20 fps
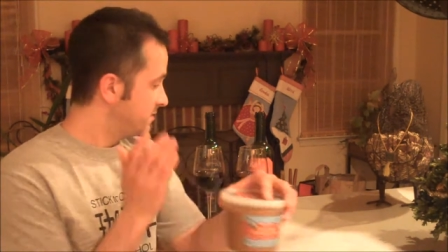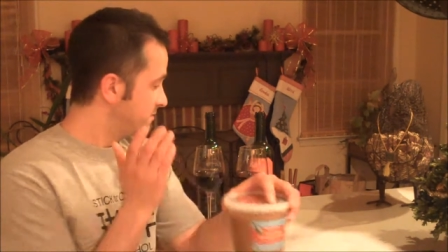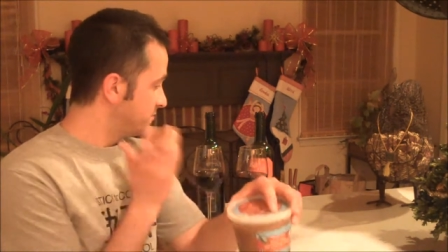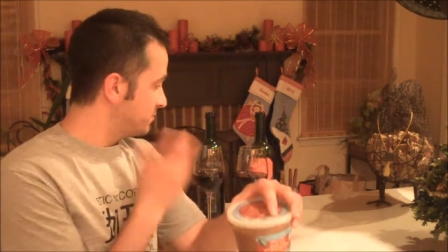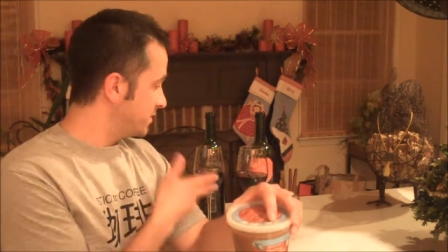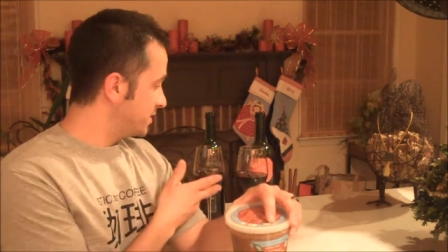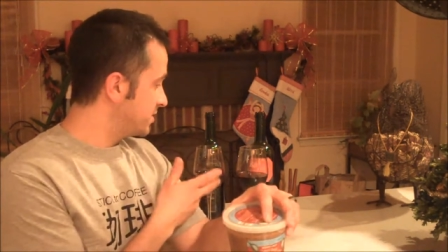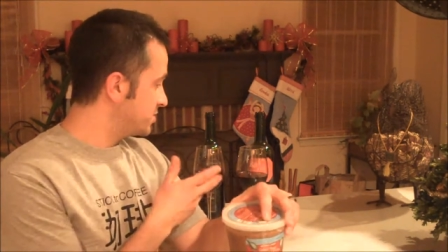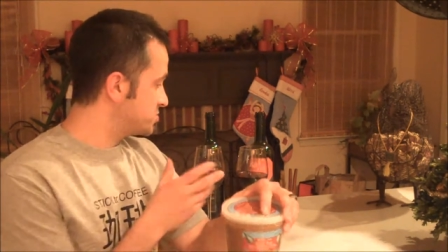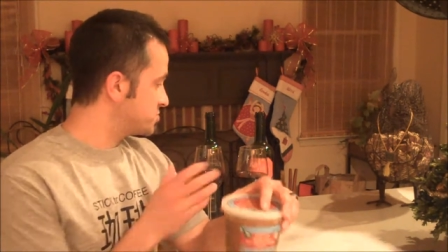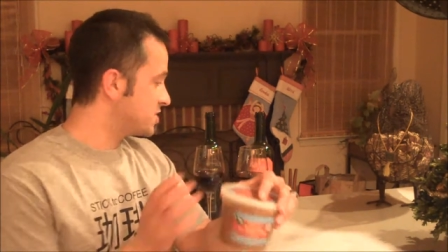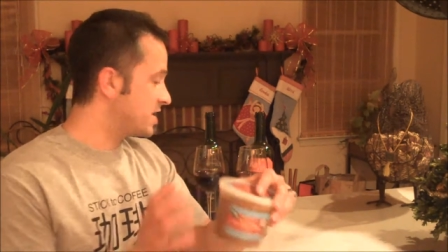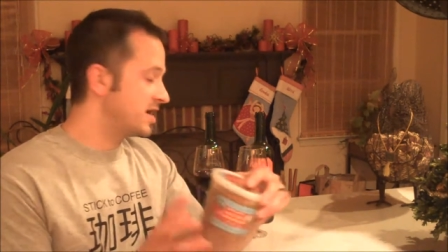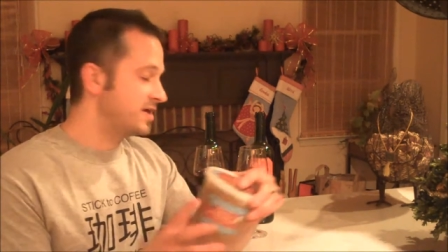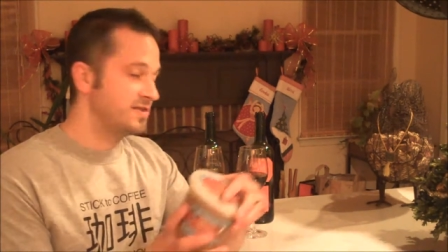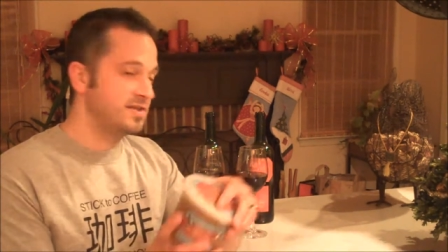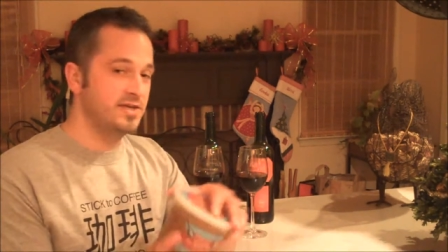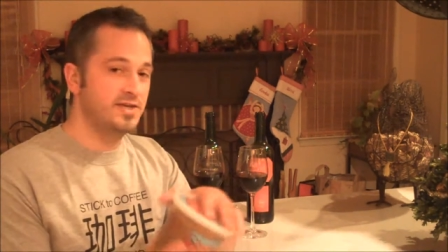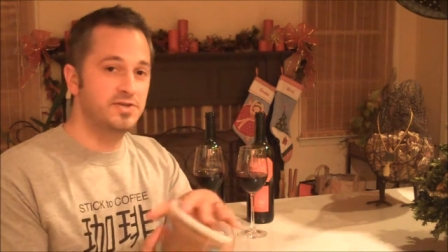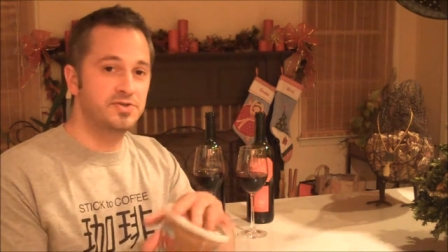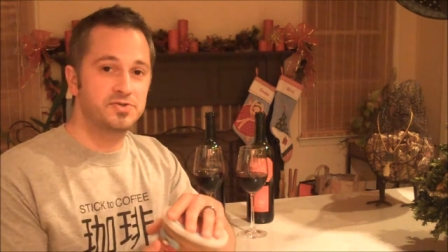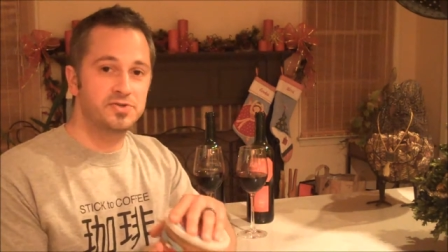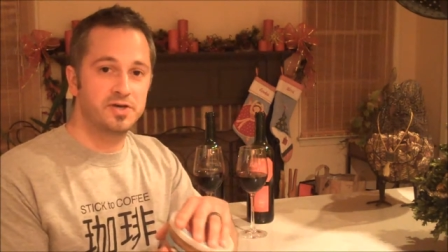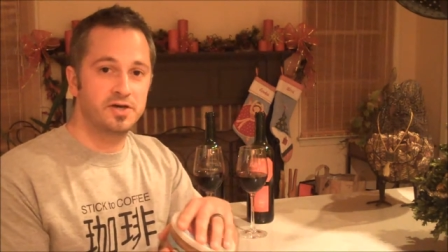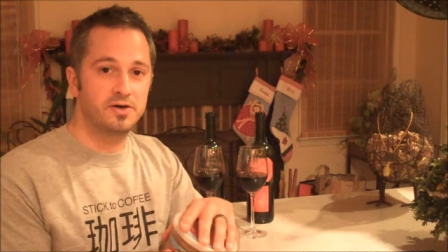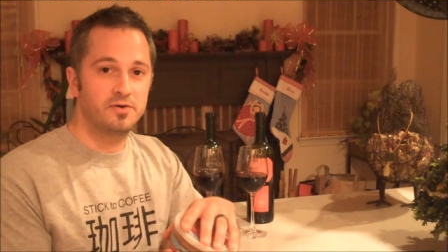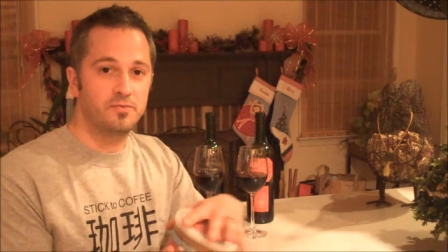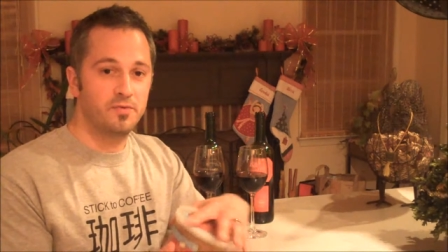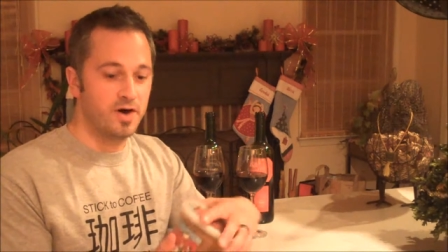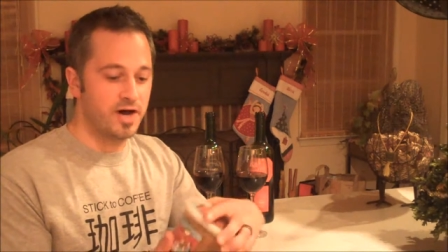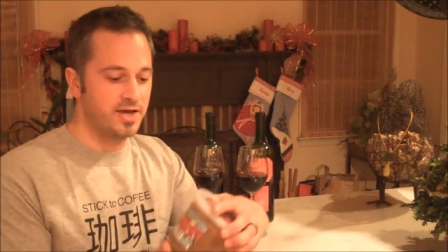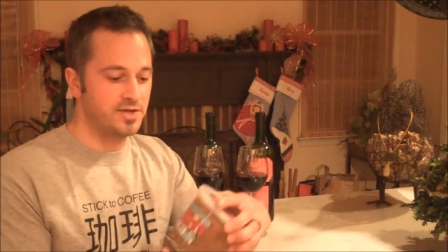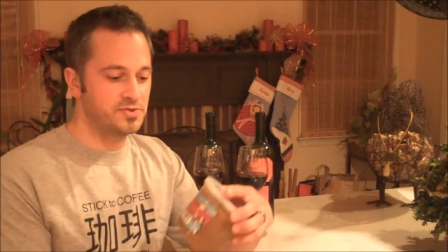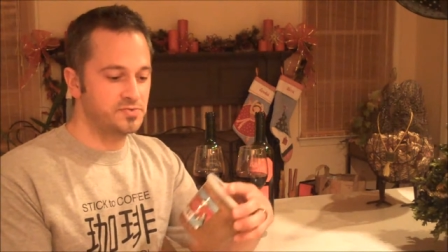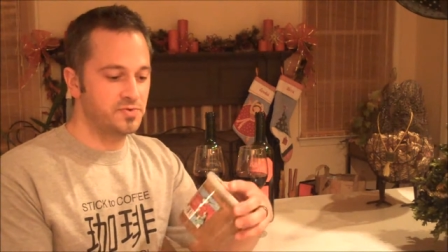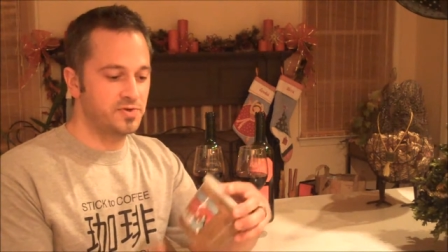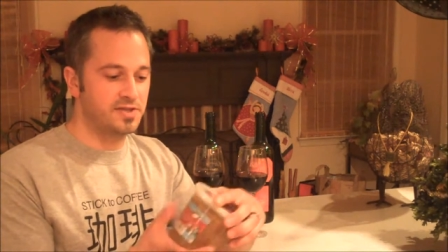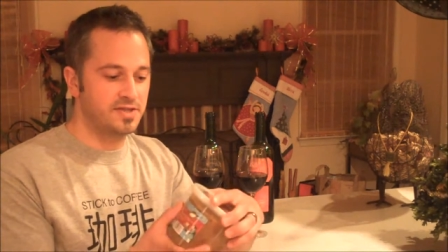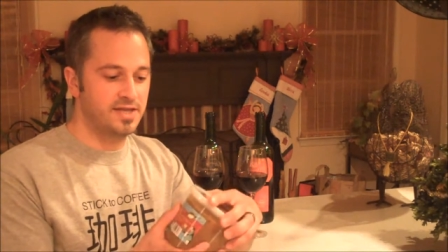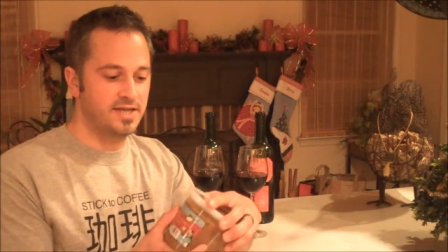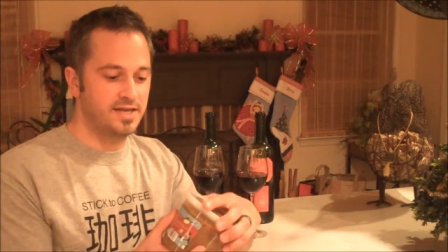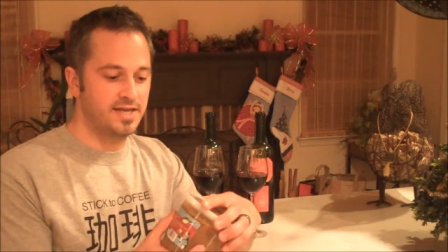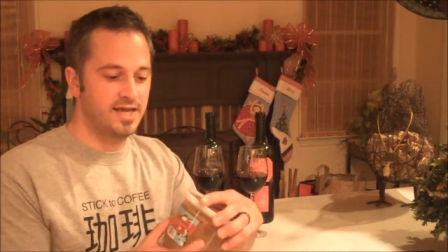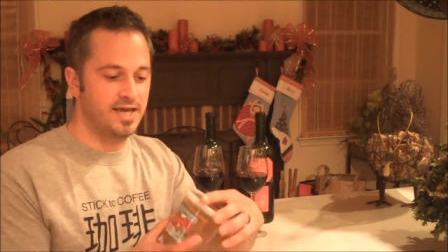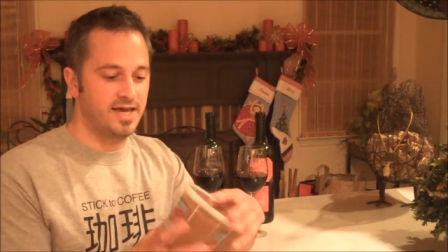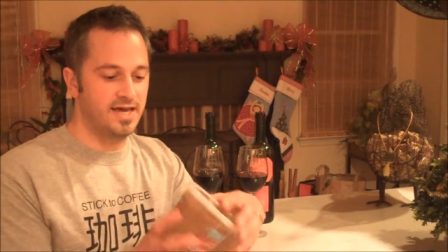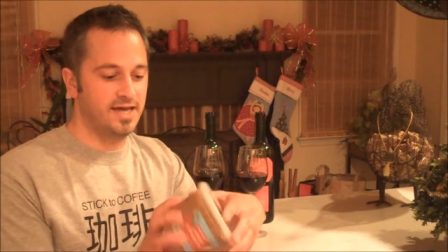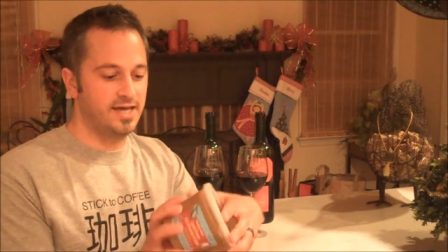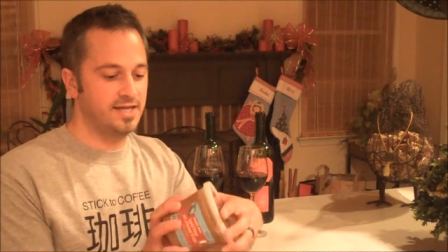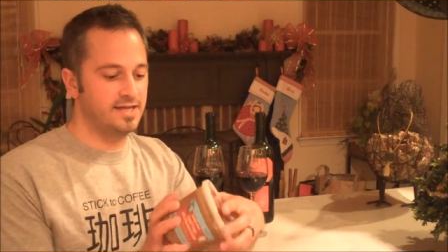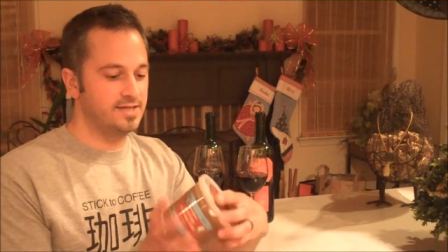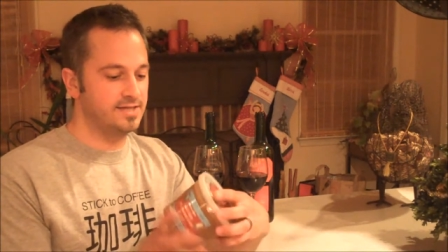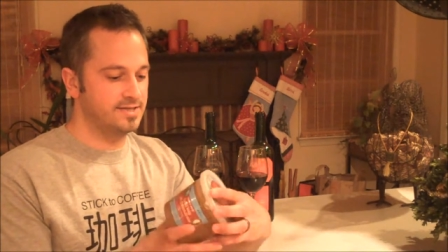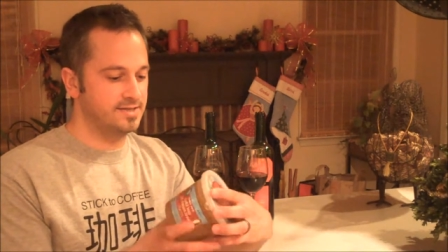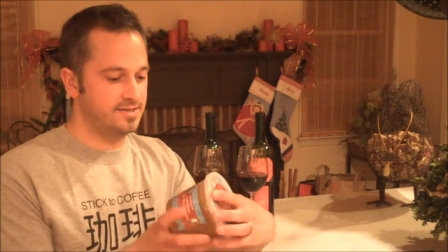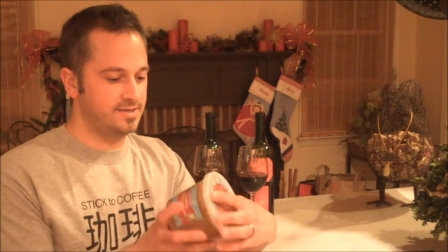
We're going to try these wines with it and